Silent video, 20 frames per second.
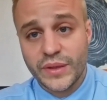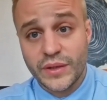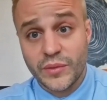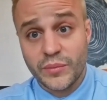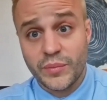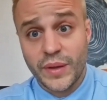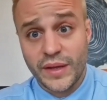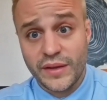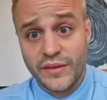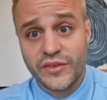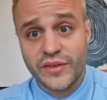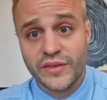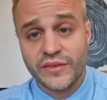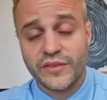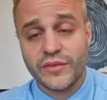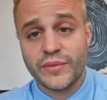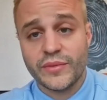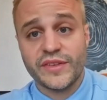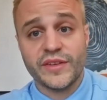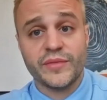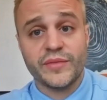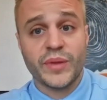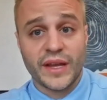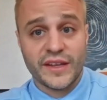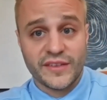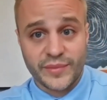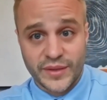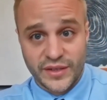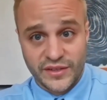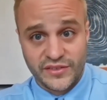patients who received
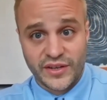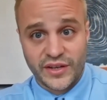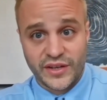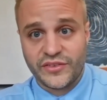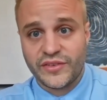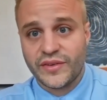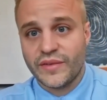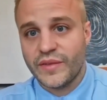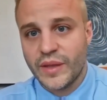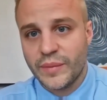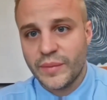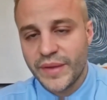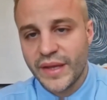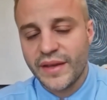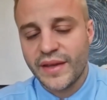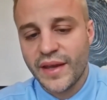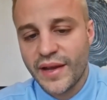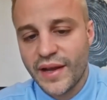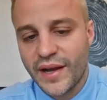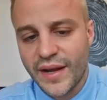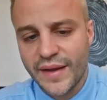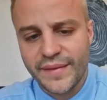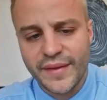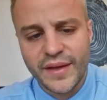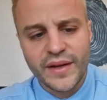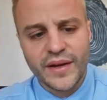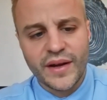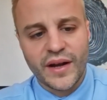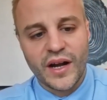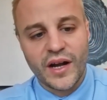plasma exchange developed AKI.
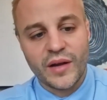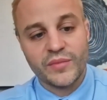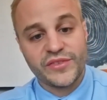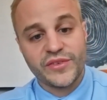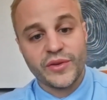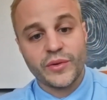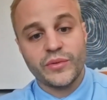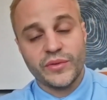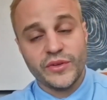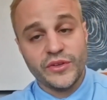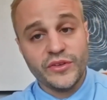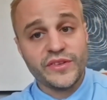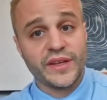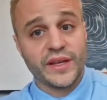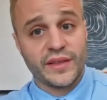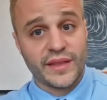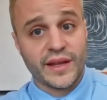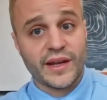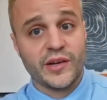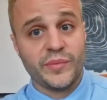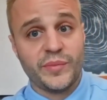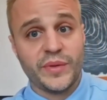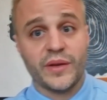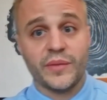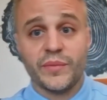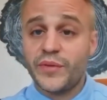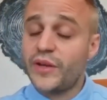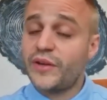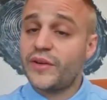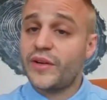So using a
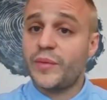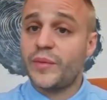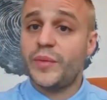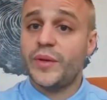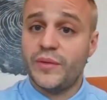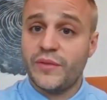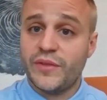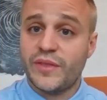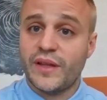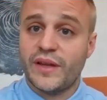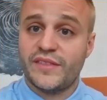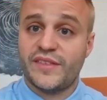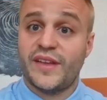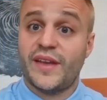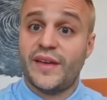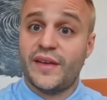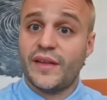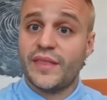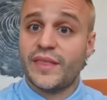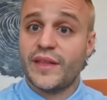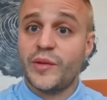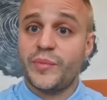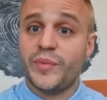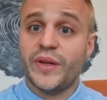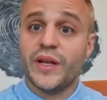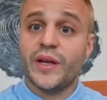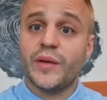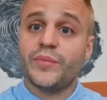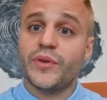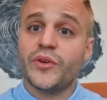
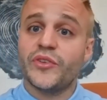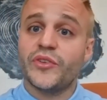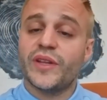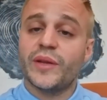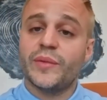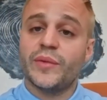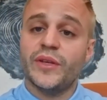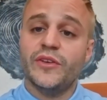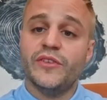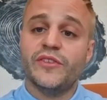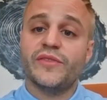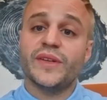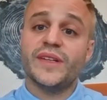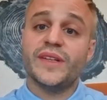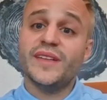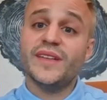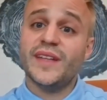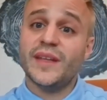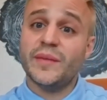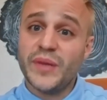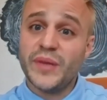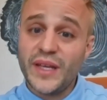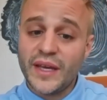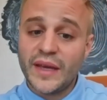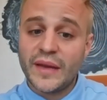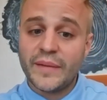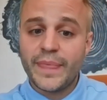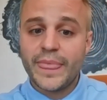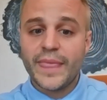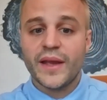therapeutic approach that we use for
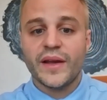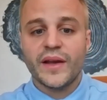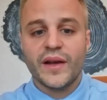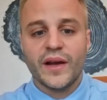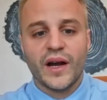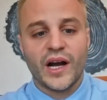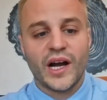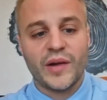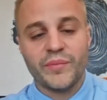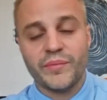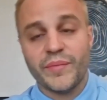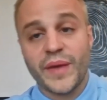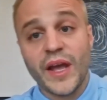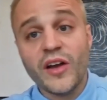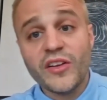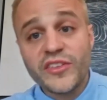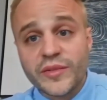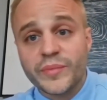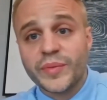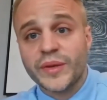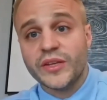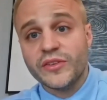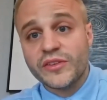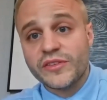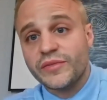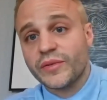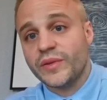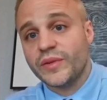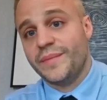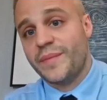TTP may also be
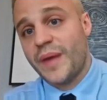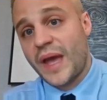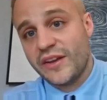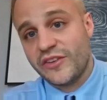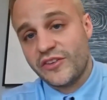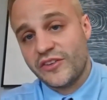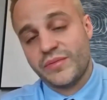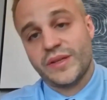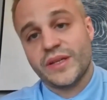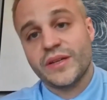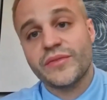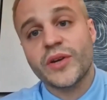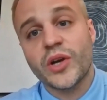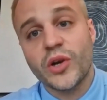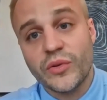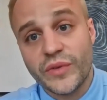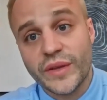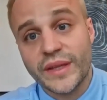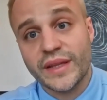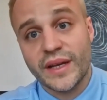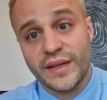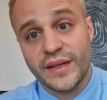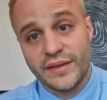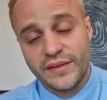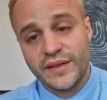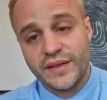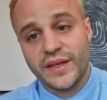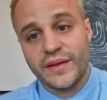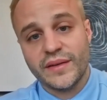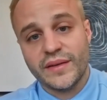useful in the management of
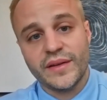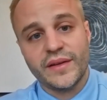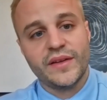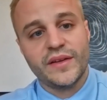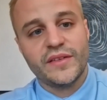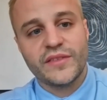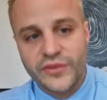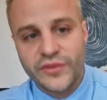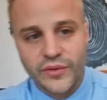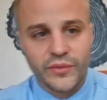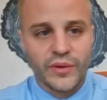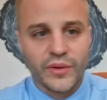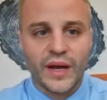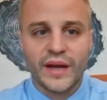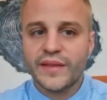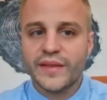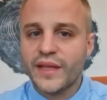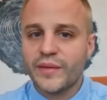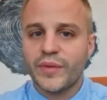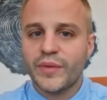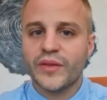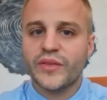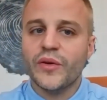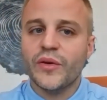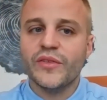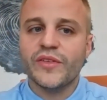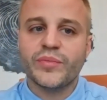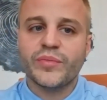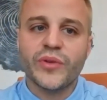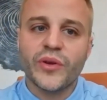COVID-19. So I think about
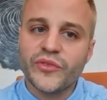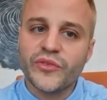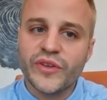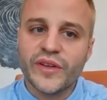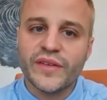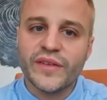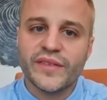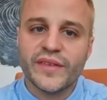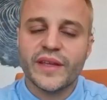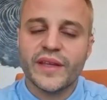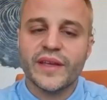those approaches,